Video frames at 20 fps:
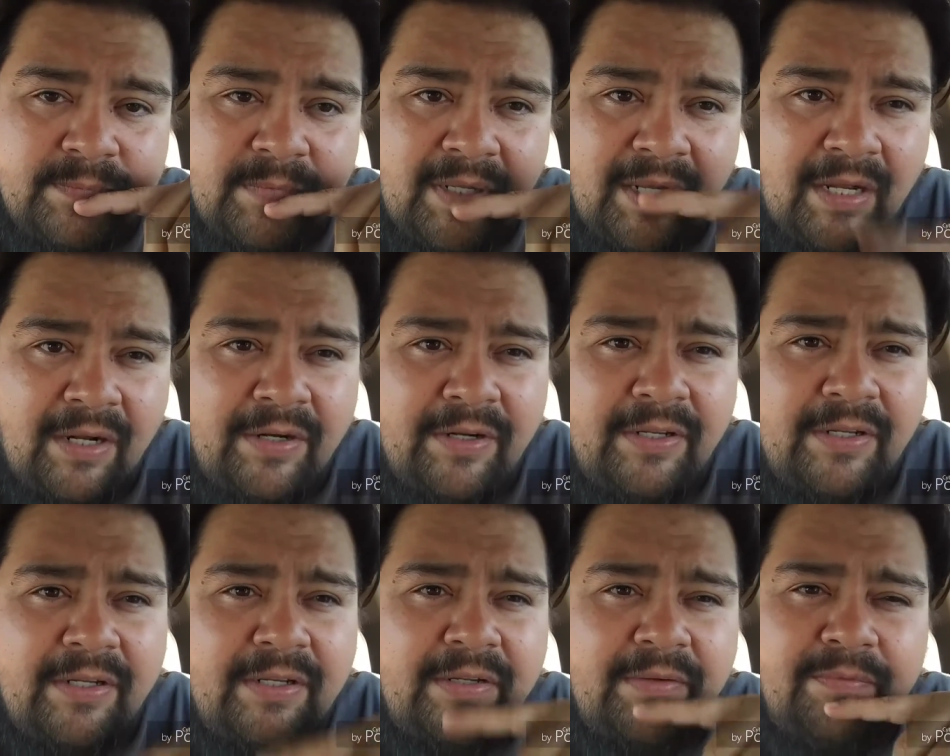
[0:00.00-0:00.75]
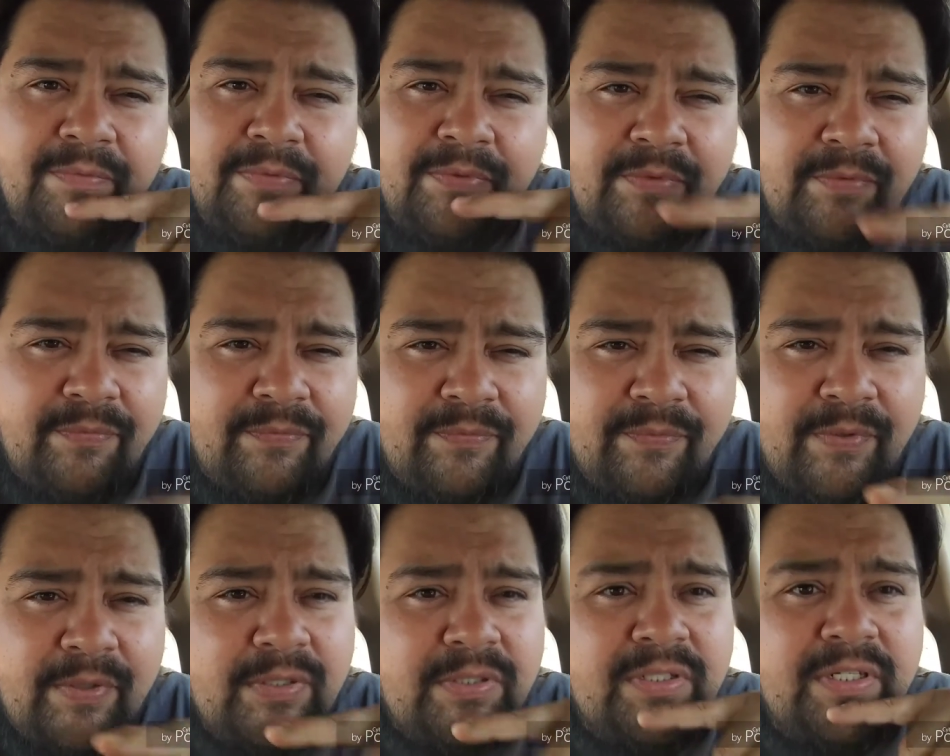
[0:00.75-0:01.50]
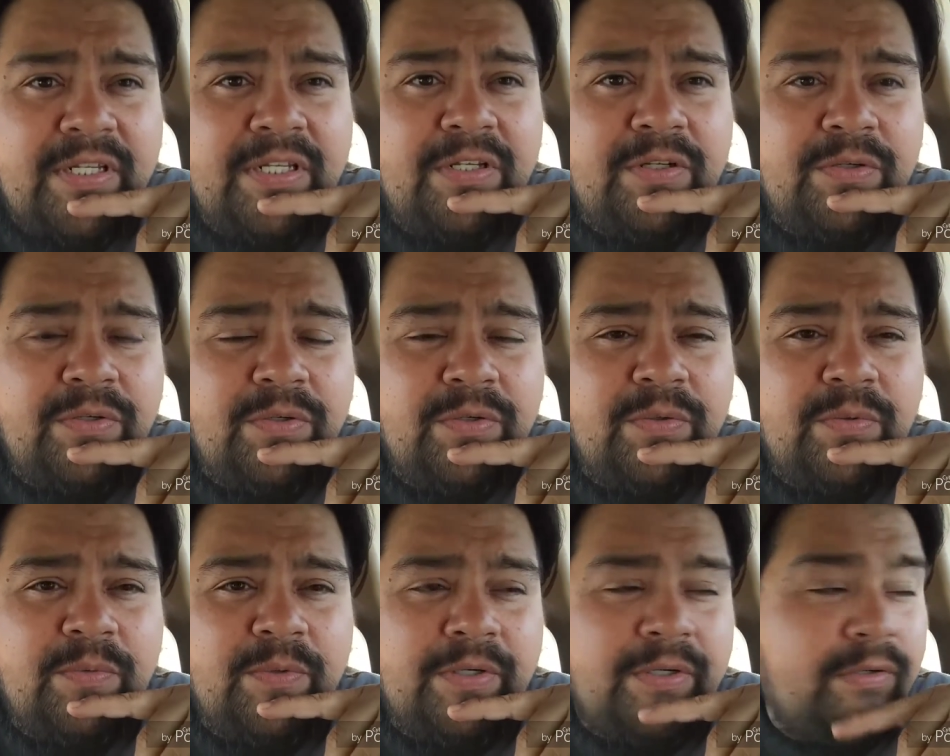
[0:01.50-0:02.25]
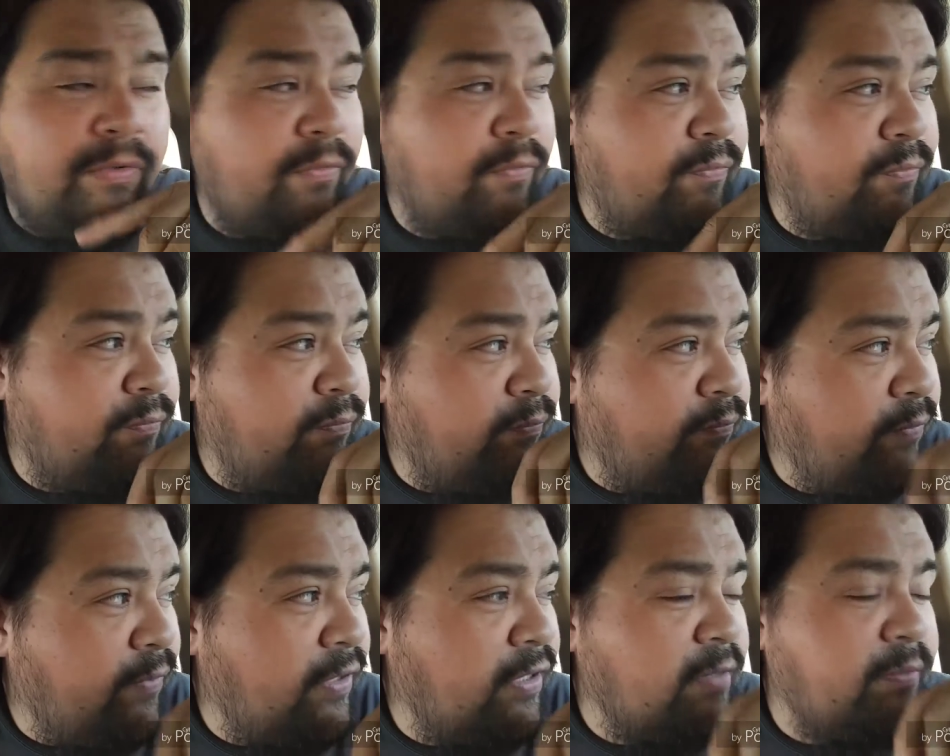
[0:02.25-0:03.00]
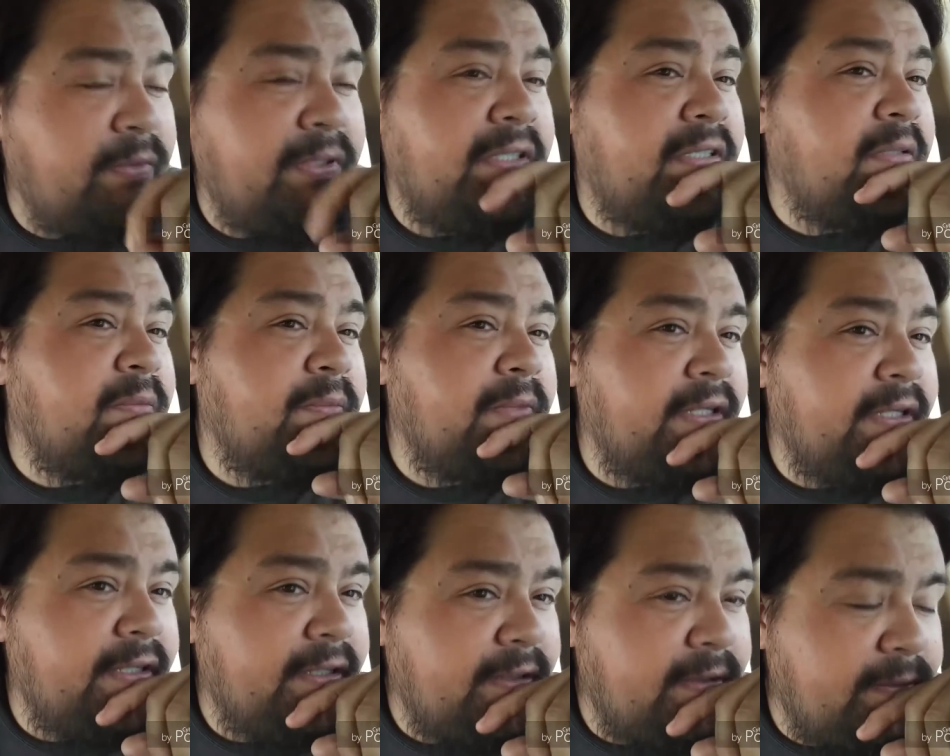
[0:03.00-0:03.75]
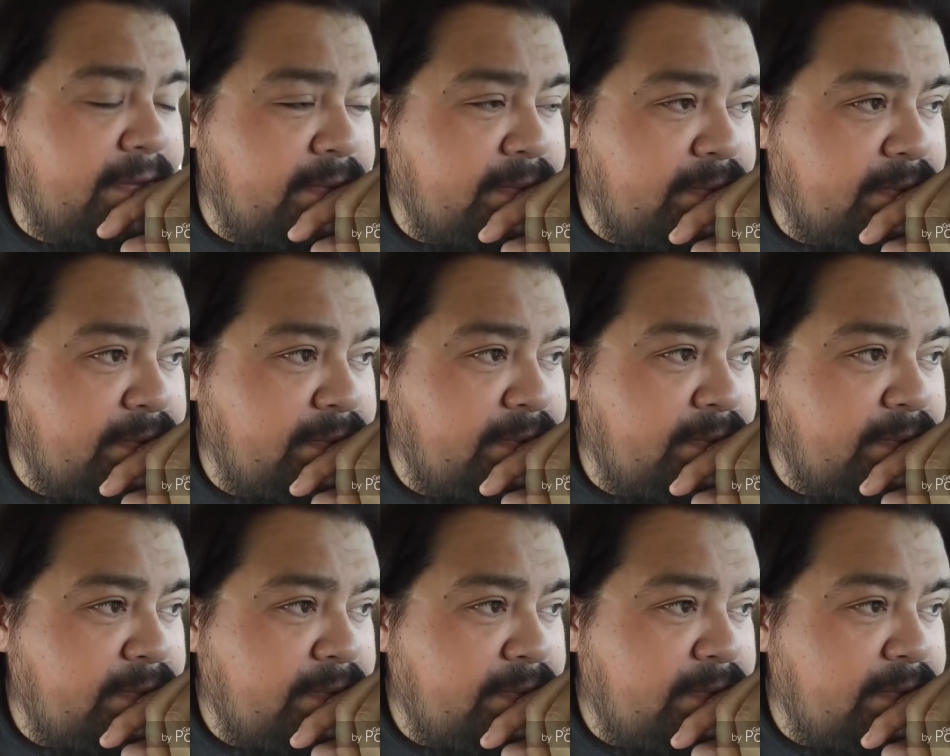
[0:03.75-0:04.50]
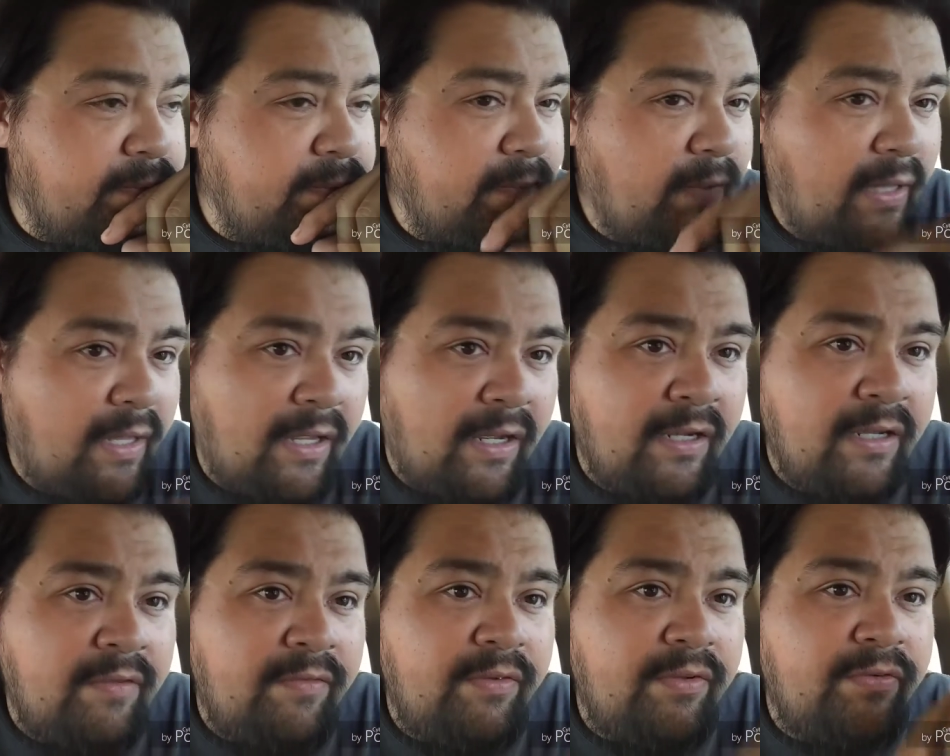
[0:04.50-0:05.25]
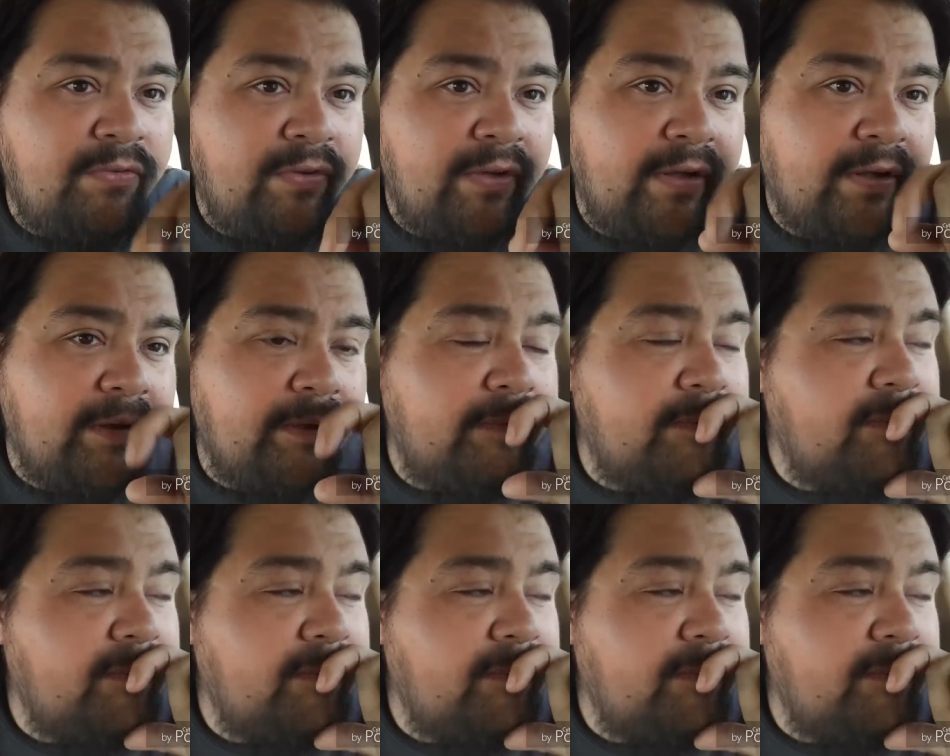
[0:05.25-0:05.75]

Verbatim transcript: How do you, the first thing you do when you first meet somebody? I'll give you a second.